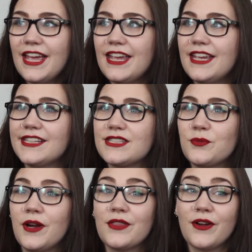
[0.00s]
It's
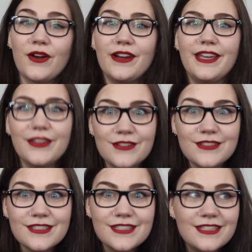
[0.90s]
where there are
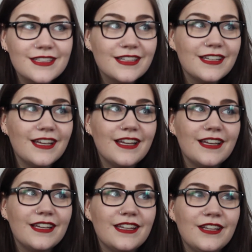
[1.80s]
hills.
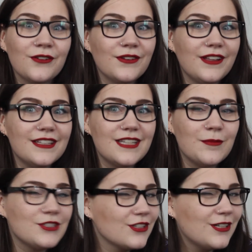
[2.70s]
You don't realize how
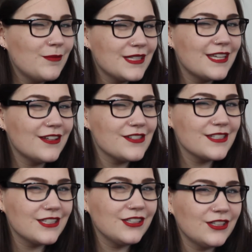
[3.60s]
much you're gonna miss hills
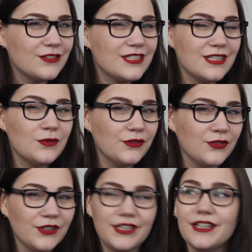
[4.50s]
until you don't see one
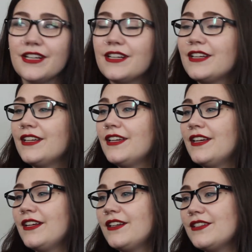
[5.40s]
for a year.
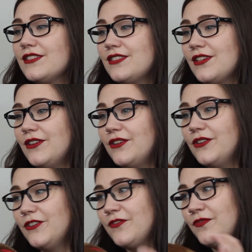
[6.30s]

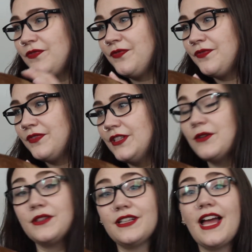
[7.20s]
So, you
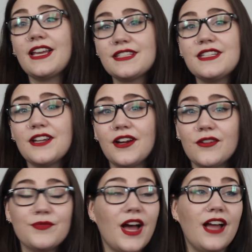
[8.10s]
know, in the last
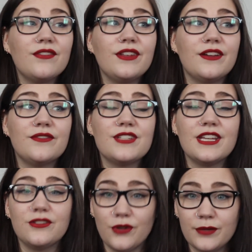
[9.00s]
year, I've lived
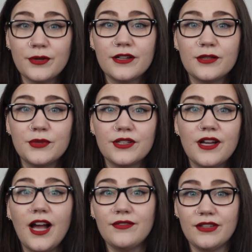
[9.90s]
in Grand Prairie, Alberta.
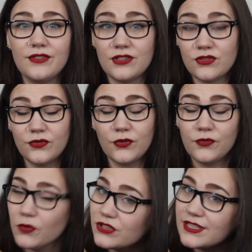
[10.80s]
I've lived in
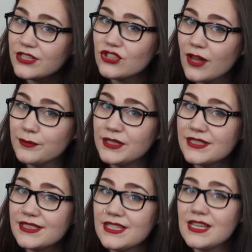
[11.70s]
Fort St. John,
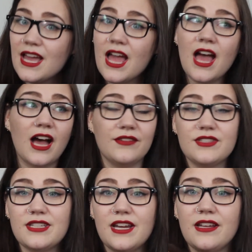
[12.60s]
BC. I've
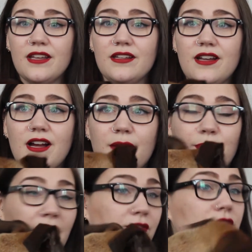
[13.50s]
stayed in
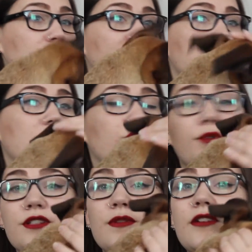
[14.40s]
Bathurst, New
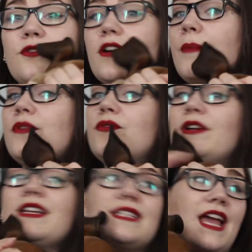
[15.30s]
Brunswick for a couple of
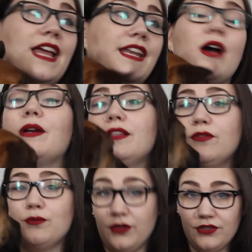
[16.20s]
weeks, and now I live
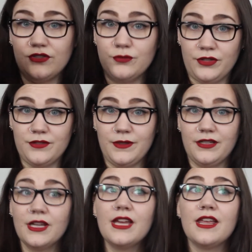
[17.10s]
in Moncton, New Brunswick.
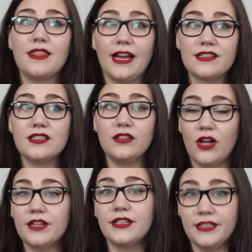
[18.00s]
That's a
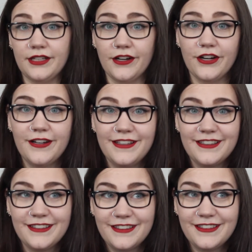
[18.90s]
lot in a year.
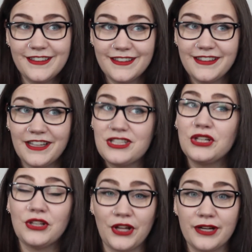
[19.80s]
That's
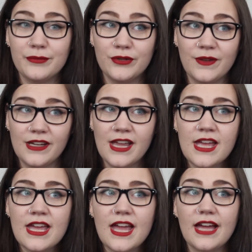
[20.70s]
a lot of moving
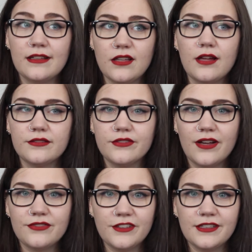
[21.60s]
and a lot of
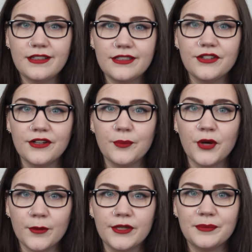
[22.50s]
not feeling like you're in a
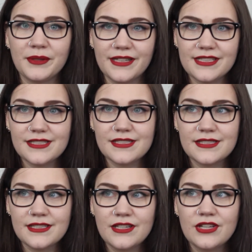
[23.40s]
permanent place.